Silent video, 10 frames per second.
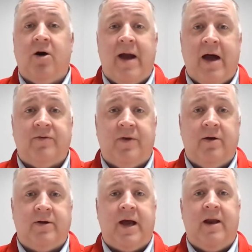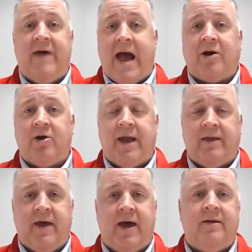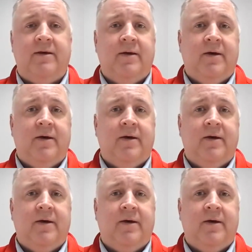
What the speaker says: are out there to kind of aggregate that.